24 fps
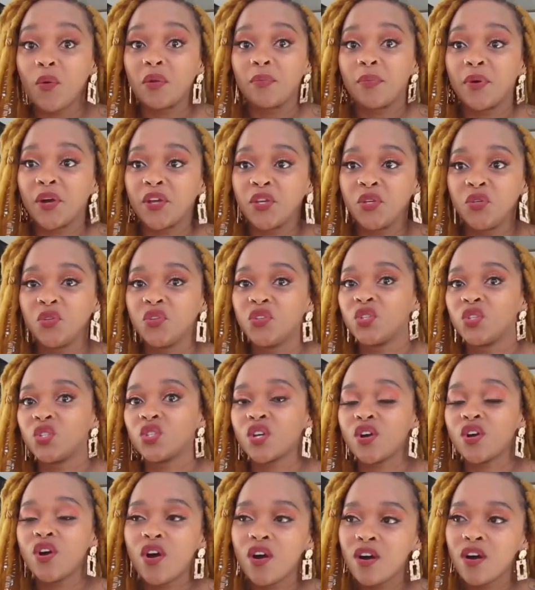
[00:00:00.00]
buy you this
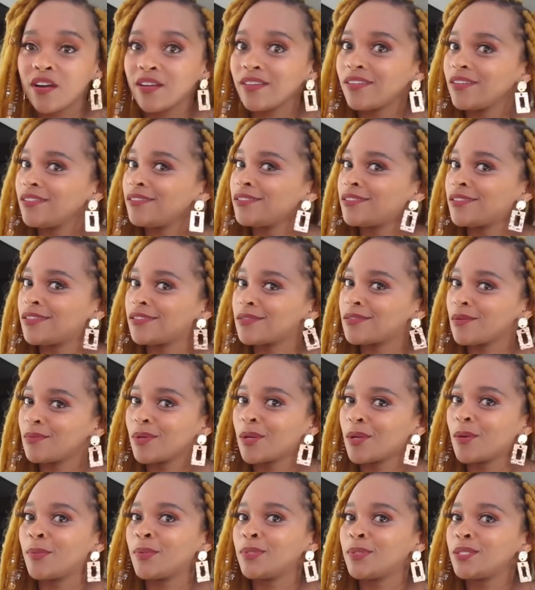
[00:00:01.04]
car. He said something
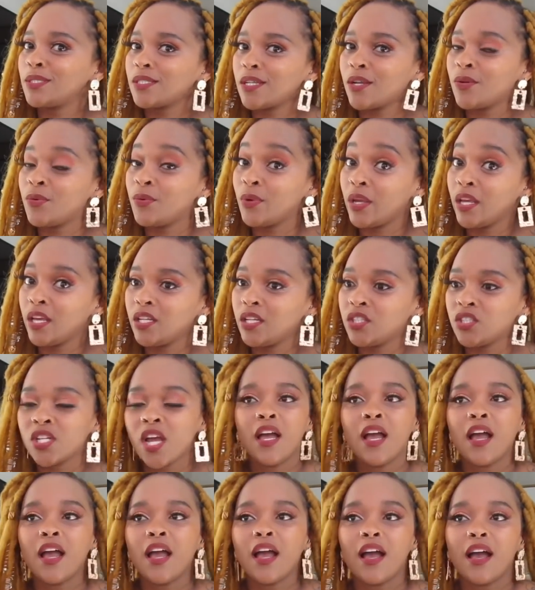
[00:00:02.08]
about this arrange.
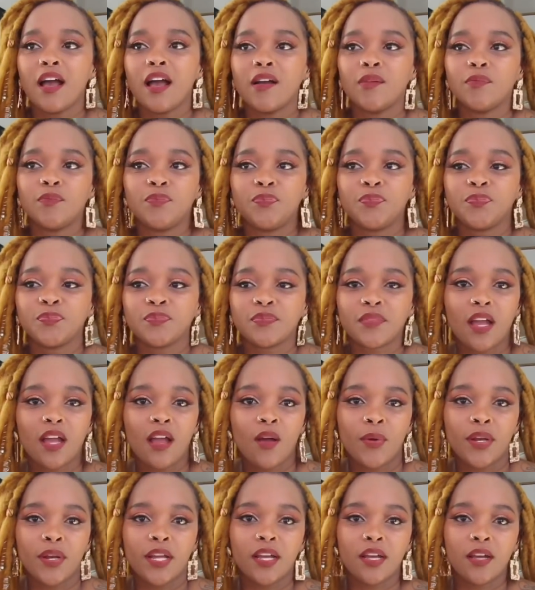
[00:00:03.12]
I want
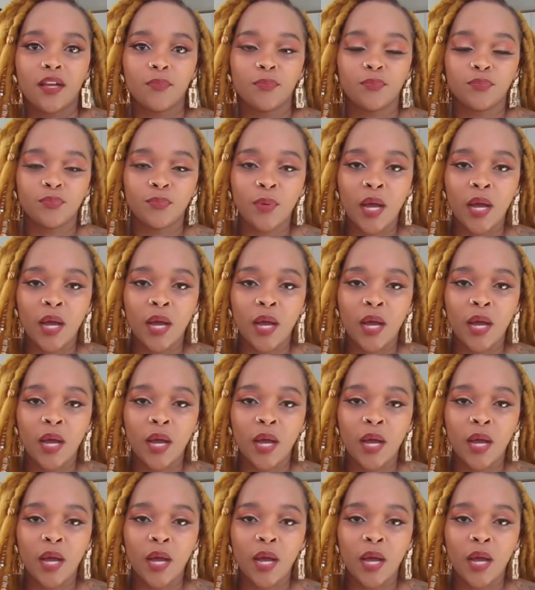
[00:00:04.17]
to